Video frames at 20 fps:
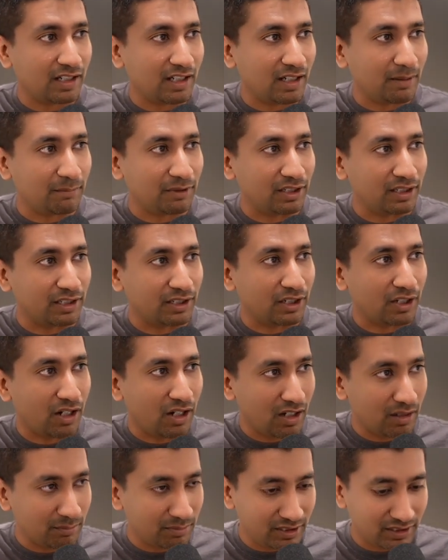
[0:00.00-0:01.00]
I'm going to
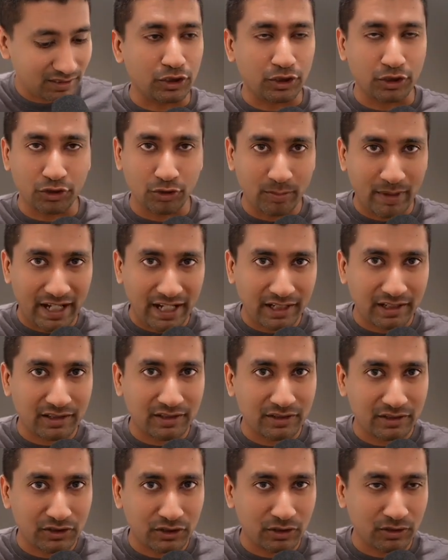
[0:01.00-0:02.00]
copy go
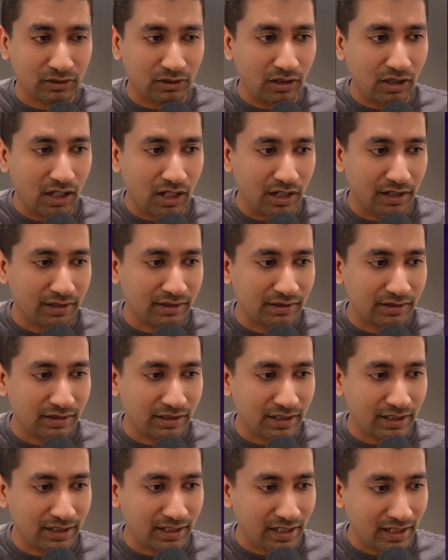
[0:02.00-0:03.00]
back to Claude,
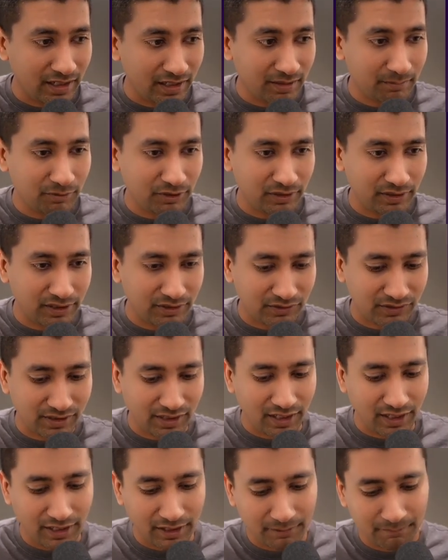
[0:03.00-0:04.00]
and I am going to
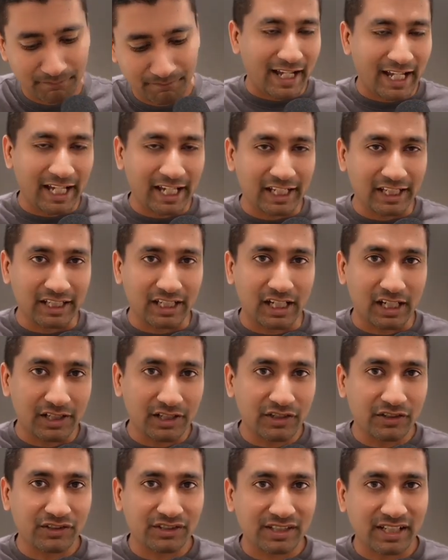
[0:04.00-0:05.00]
say, hey,
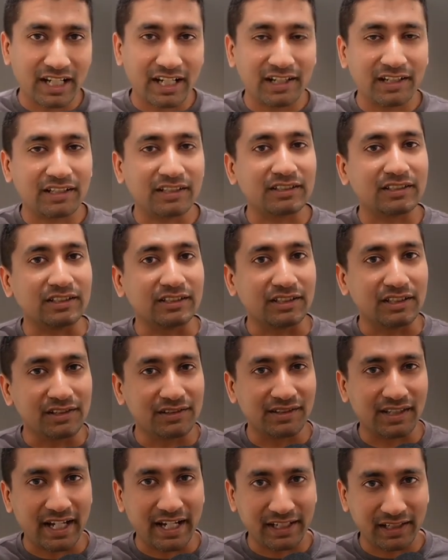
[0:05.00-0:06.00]
understand the
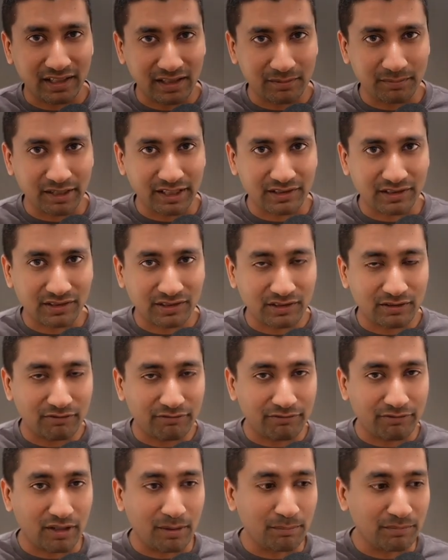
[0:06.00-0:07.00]
design elements
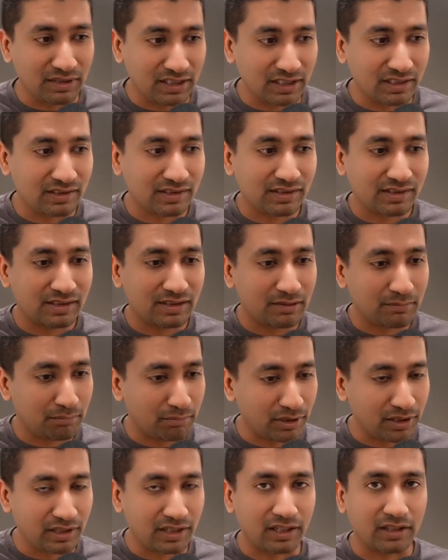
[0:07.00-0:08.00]
from this
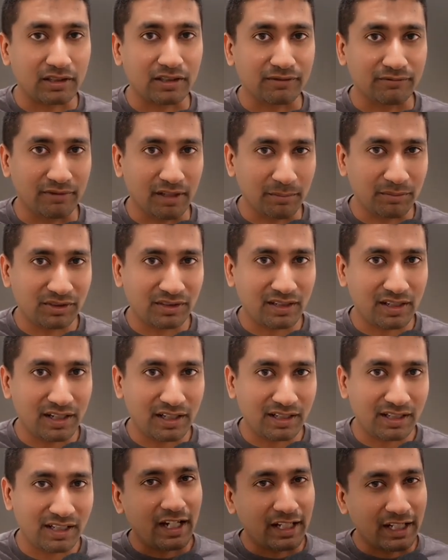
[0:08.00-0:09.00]
particular
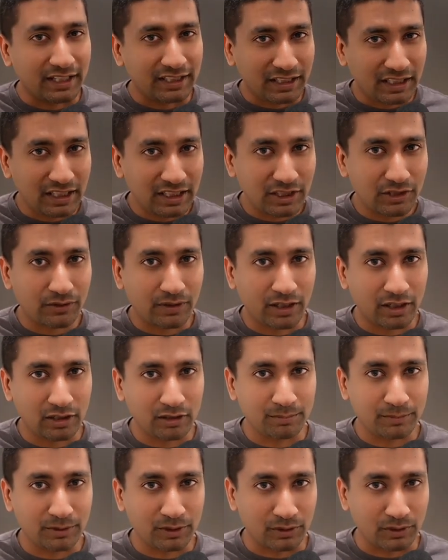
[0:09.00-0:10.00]
website and I need your
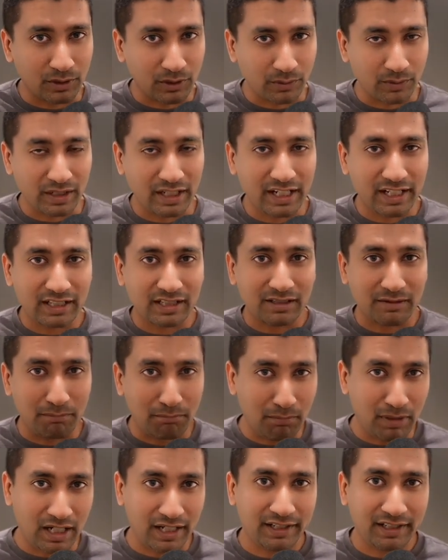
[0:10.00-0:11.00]
help to create
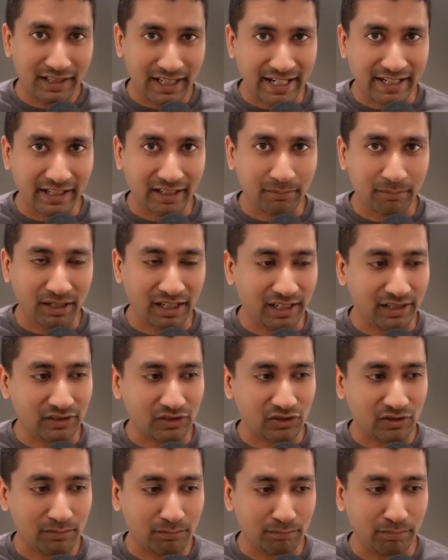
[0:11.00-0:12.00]
my landing
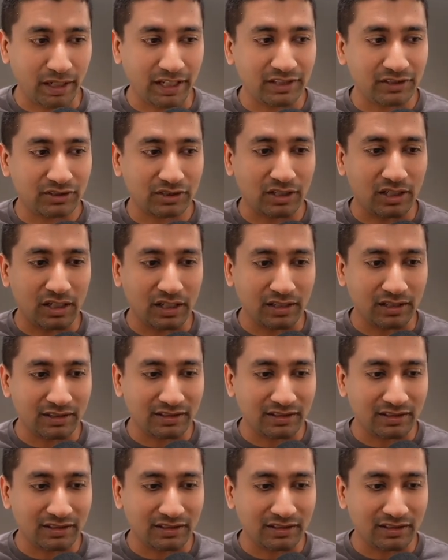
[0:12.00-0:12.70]
page based on